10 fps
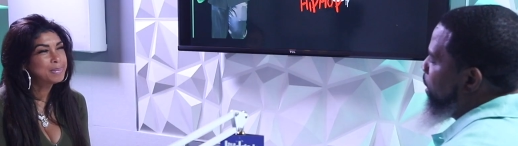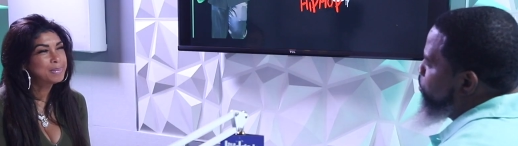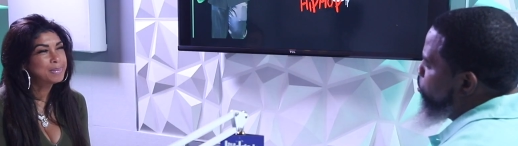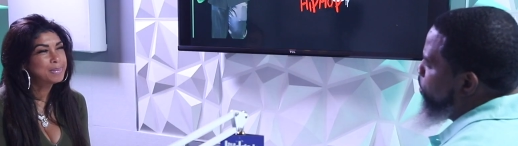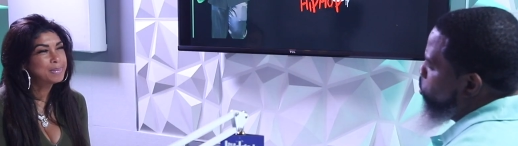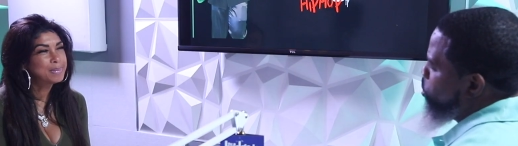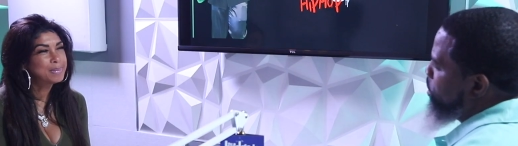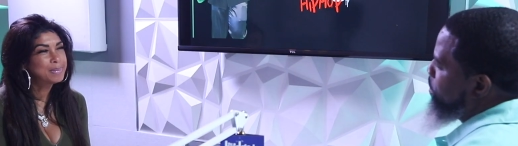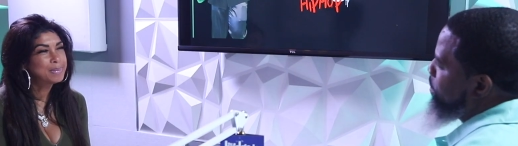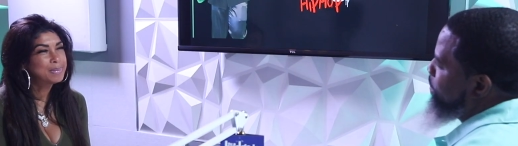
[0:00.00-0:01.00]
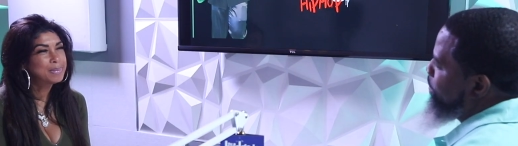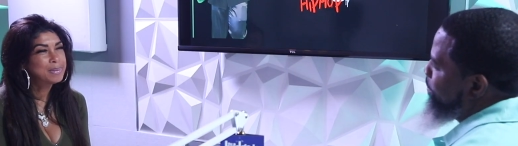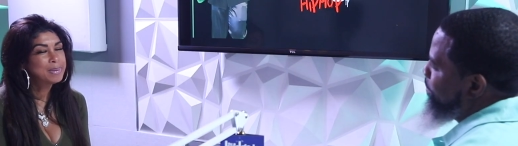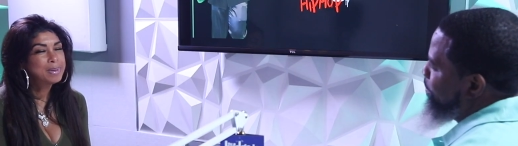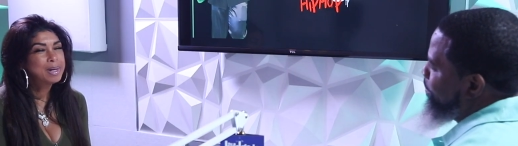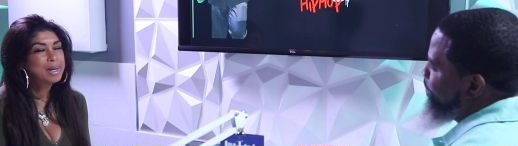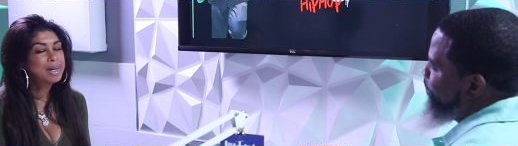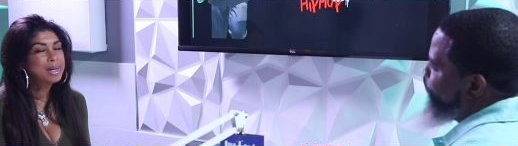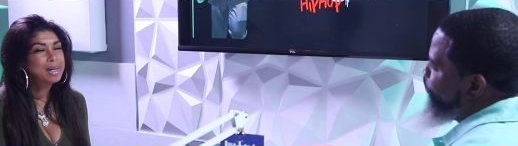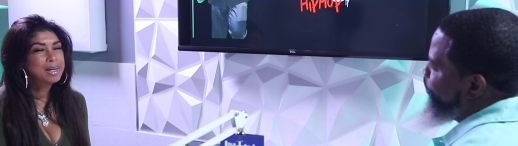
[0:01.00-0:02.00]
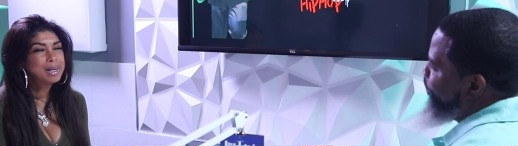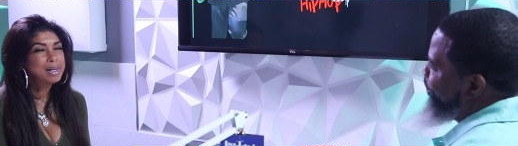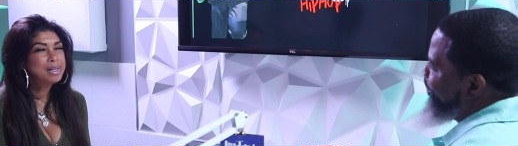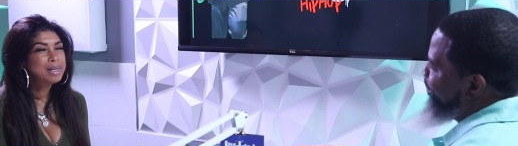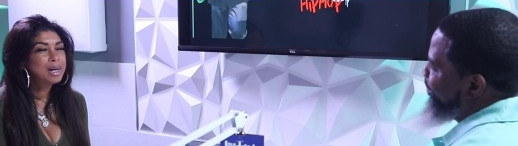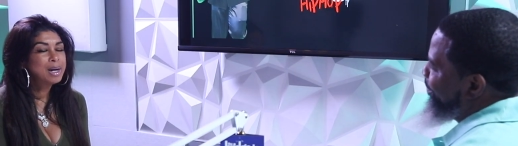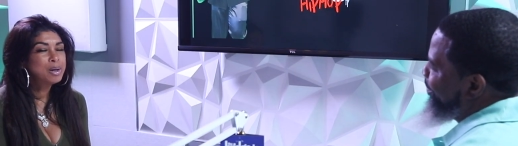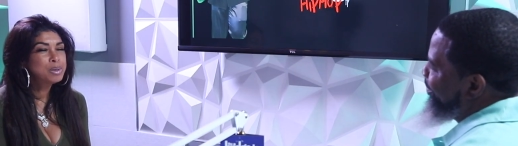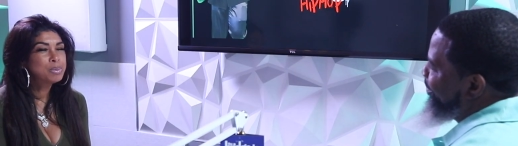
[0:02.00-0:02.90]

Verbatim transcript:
Speaker 1: are better promotions?
Speaker 2: Yeah, I